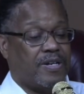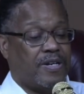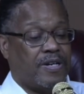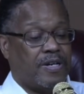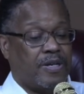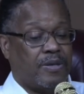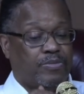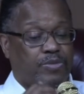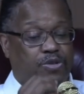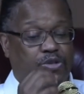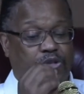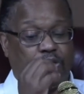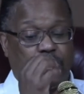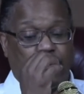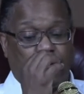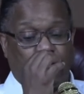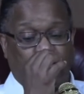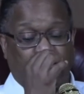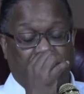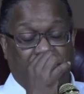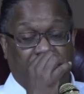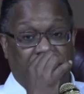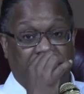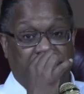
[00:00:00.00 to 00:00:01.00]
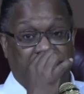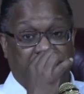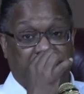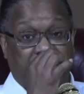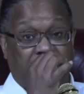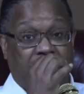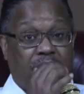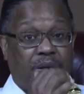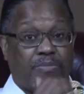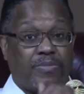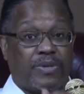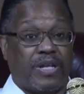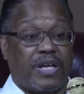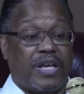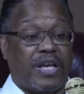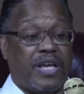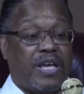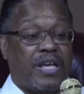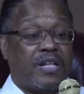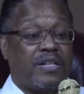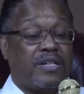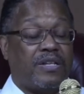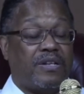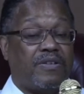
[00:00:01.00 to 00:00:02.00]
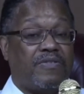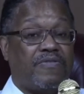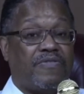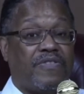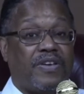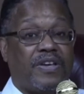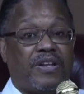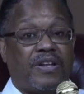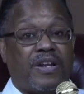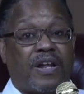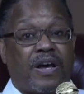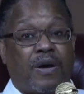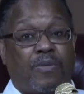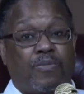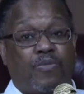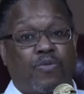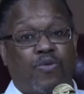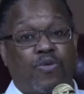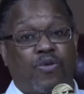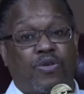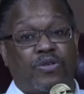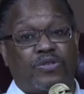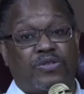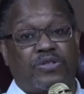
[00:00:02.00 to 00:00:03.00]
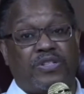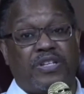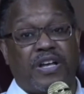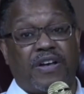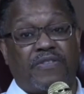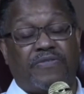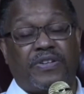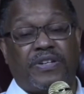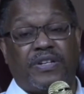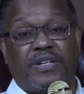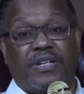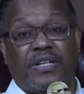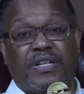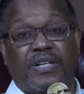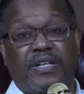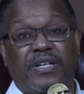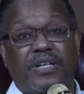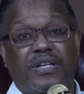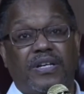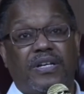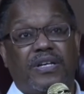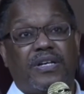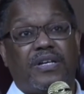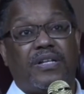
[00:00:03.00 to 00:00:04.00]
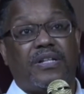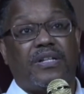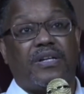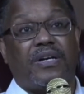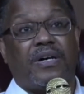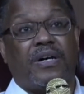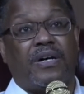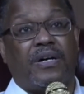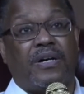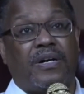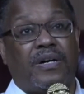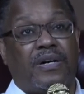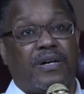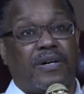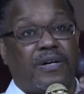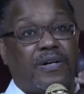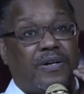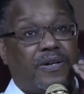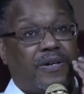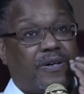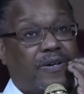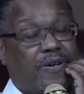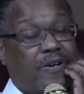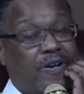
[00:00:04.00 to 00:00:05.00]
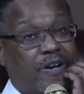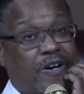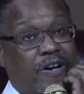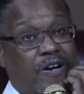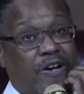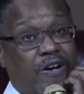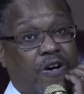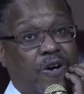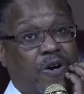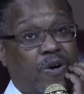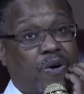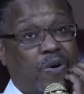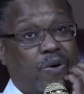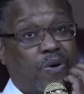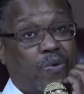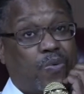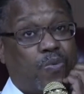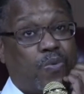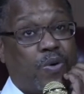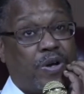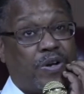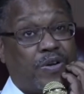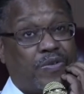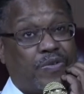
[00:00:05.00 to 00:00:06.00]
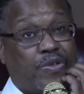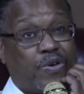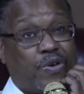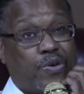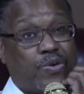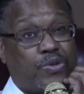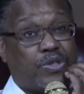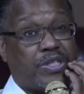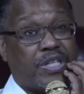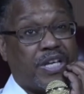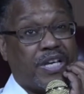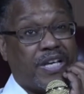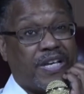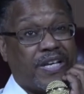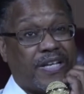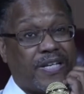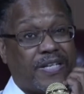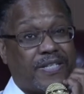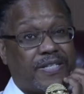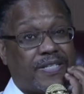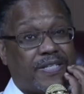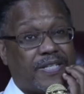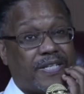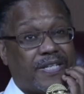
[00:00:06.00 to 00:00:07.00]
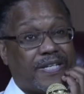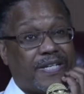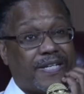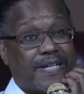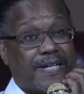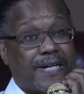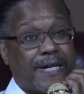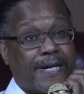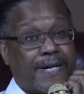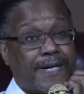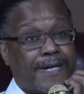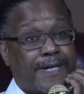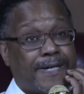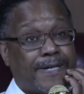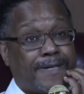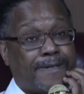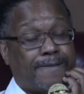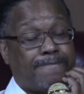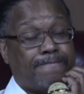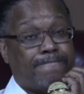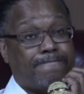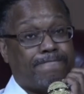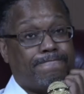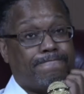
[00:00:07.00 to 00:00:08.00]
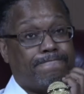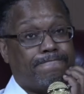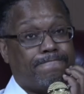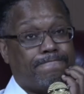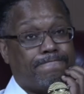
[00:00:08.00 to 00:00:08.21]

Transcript: Um, so the Vietnam, the end of the Vietnam War is definitely uh, uh, one of those things. Um,